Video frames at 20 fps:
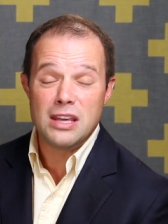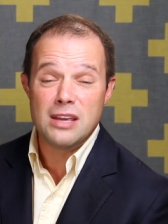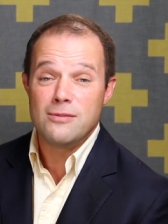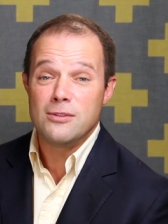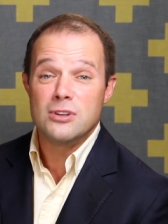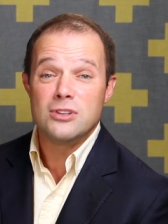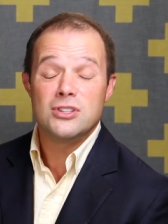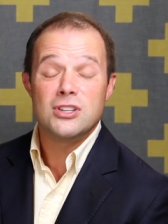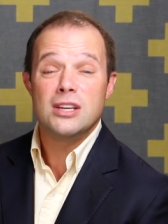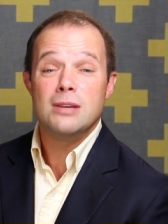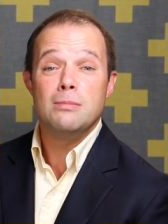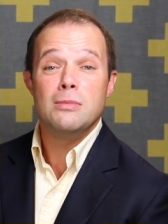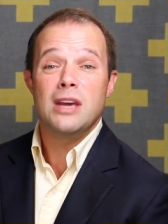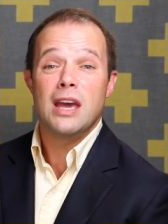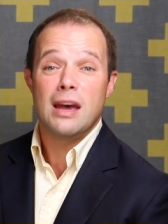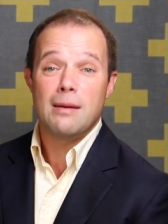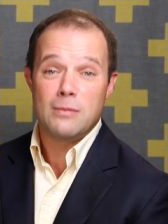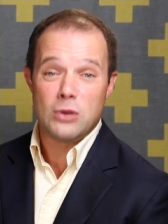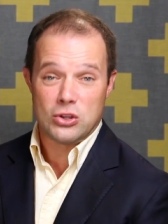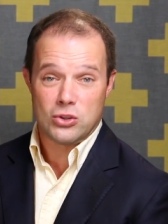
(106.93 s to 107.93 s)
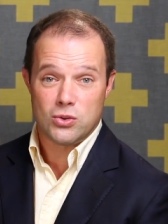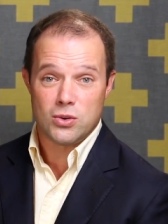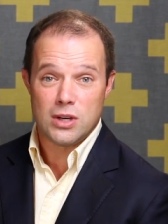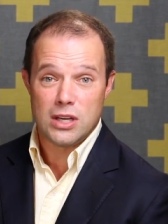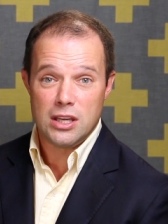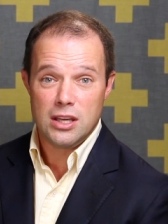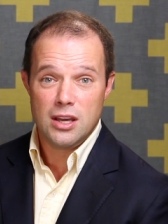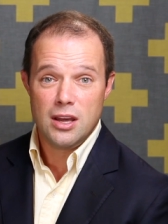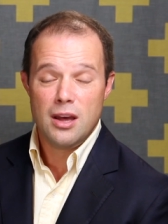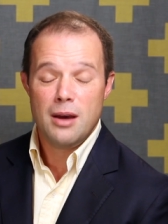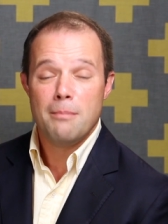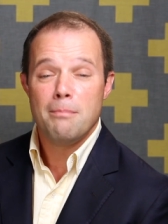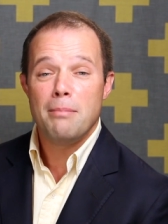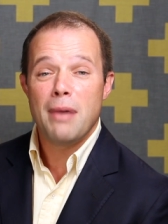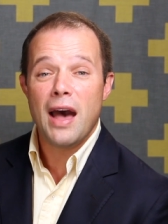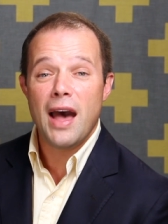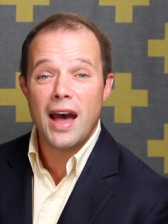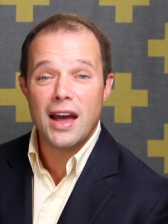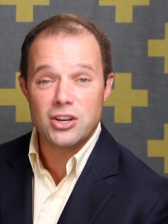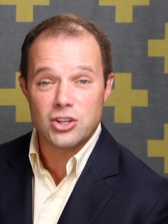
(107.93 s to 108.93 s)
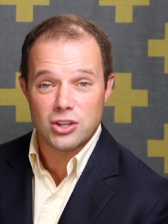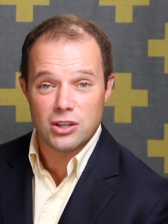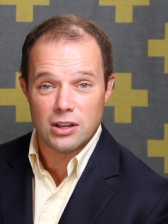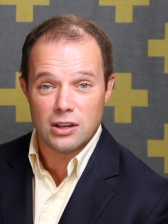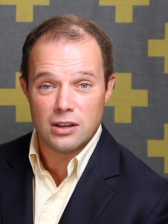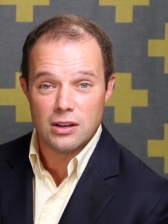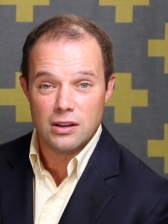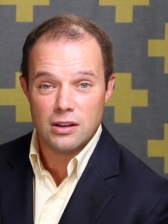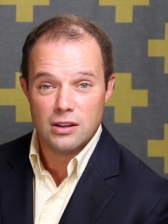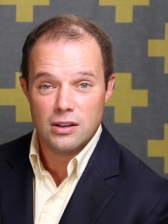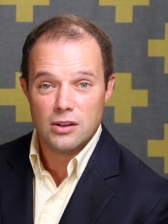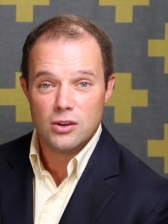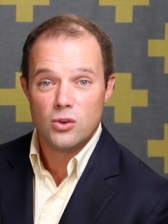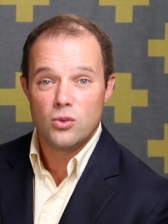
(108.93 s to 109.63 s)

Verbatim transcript: even team chemistry. Passion